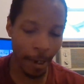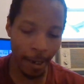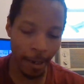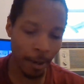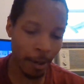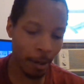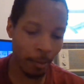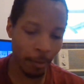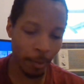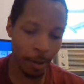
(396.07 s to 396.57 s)

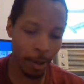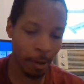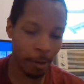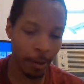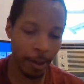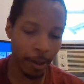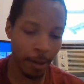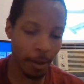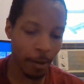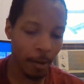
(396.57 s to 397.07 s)
I don't
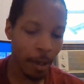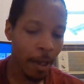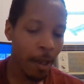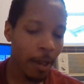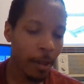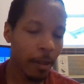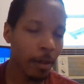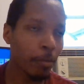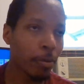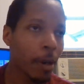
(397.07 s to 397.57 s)
know. You know,
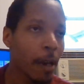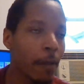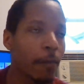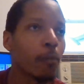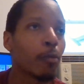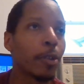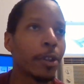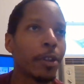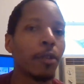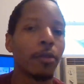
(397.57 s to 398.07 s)
the
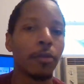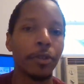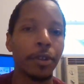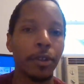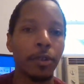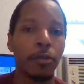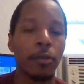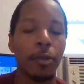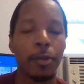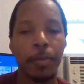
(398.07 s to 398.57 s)
problem with those
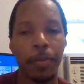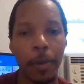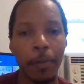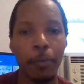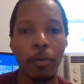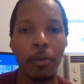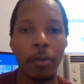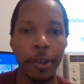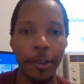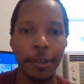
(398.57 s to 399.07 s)
two is
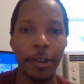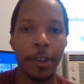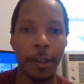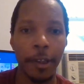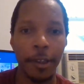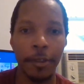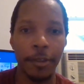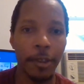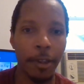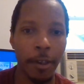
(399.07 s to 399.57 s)
people always
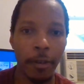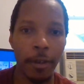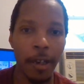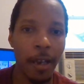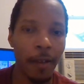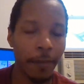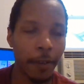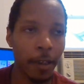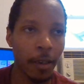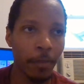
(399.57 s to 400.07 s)
suggest they don't
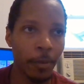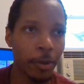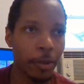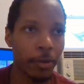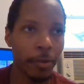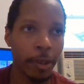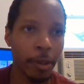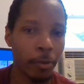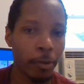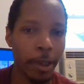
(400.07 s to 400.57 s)
have
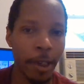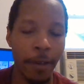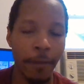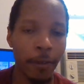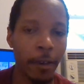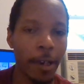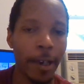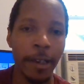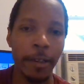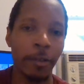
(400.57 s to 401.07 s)
chemistry or
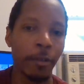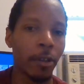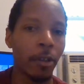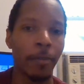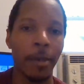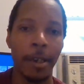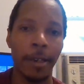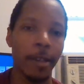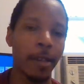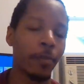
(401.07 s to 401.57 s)
whatever. I don't
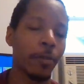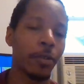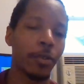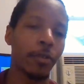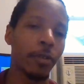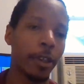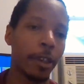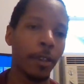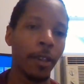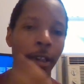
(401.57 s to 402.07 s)
know about
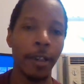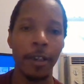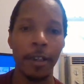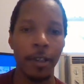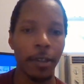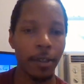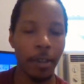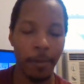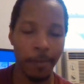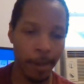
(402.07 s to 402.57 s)
chemistry,
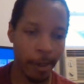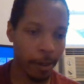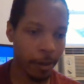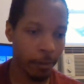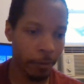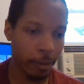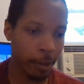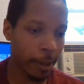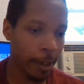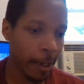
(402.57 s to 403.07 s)
so I'm not
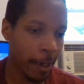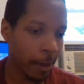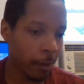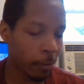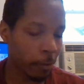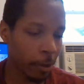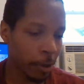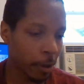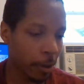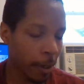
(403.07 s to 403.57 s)
going to really
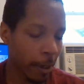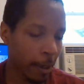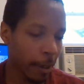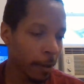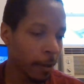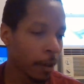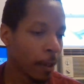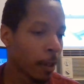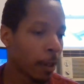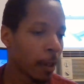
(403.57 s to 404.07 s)
add on to
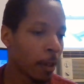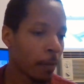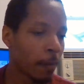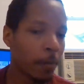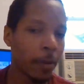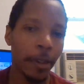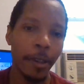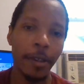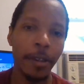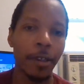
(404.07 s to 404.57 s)
that.
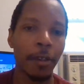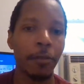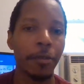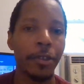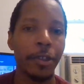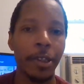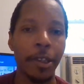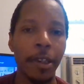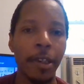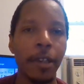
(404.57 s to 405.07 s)
But their
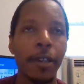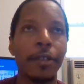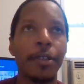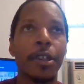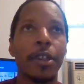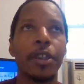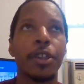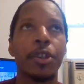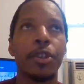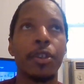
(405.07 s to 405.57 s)

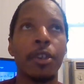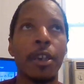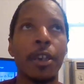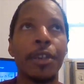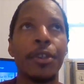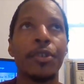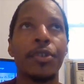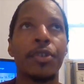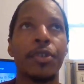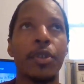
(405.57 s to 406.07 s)
scenes is
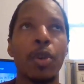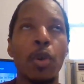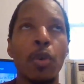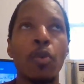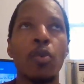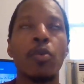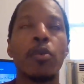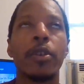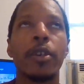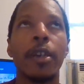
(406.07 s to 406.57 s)
just
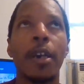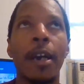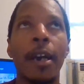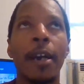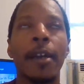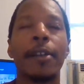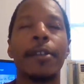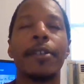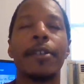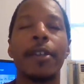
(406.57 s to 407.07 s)
so
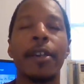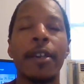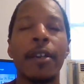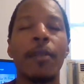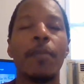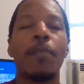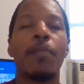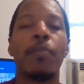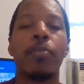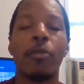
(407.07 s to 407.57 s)

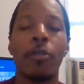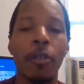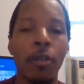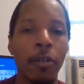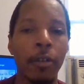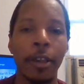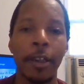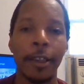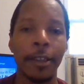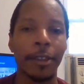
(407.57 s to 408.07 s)
goddamn
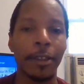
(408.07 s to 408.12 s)
boring.